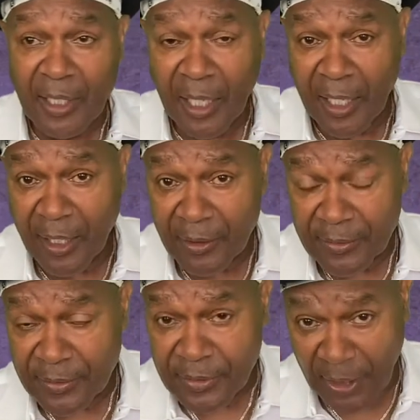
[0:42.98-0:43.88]

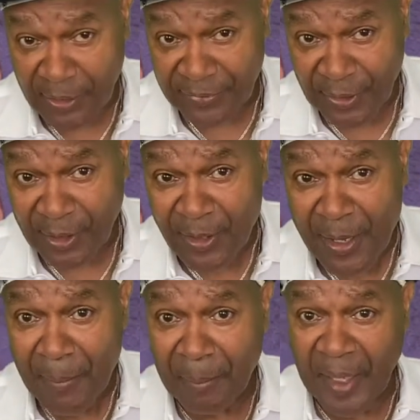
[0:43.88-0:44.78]
Starkville,
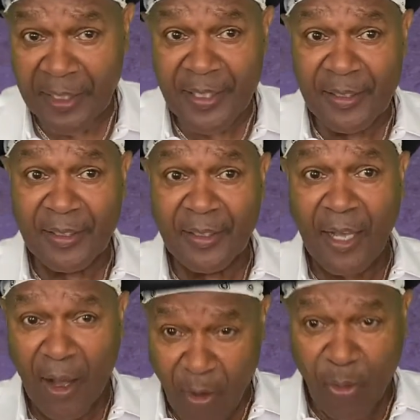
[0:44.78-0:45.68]
but
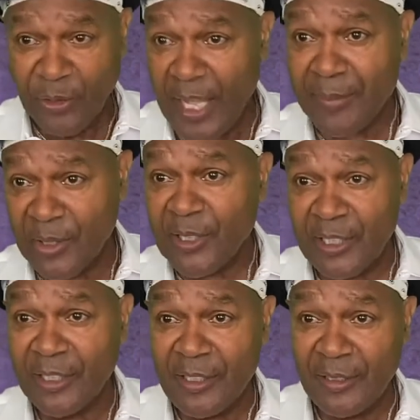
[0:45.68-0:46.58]
a whole
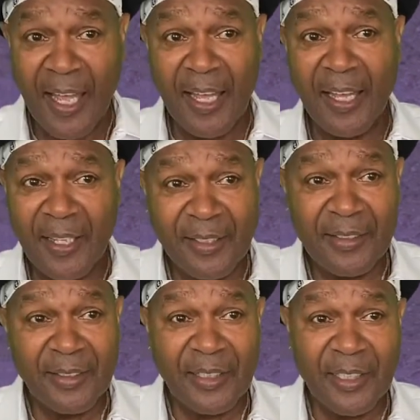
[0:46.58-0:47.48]
neighborhood, and
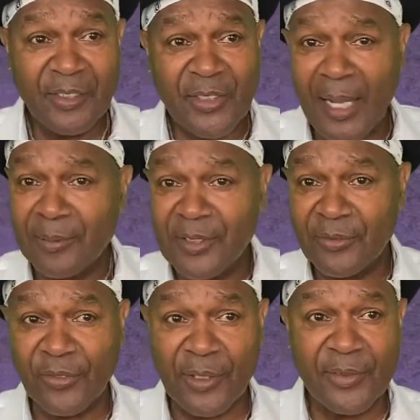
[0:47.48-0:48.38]
he stops in
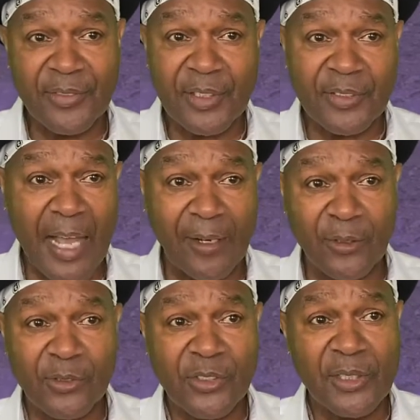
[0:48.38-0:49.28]
front of this
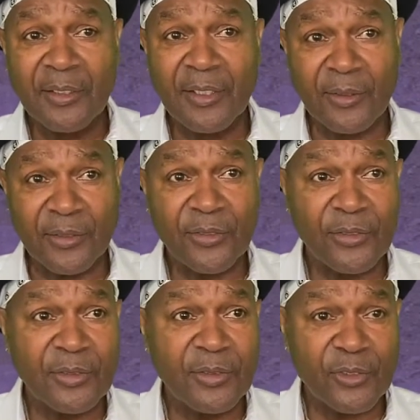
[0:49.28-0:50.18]
house. There's
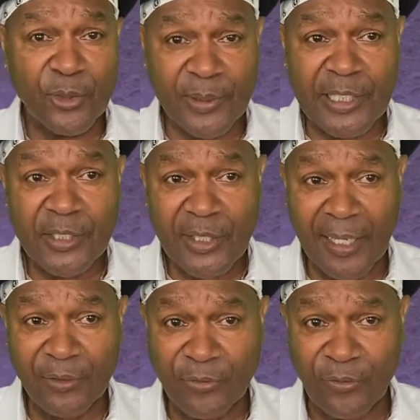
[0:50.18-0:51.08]
trees
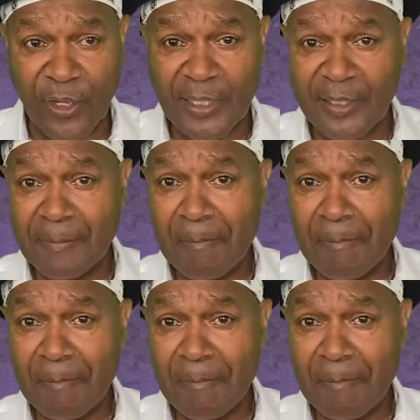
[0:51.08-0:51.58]
out front,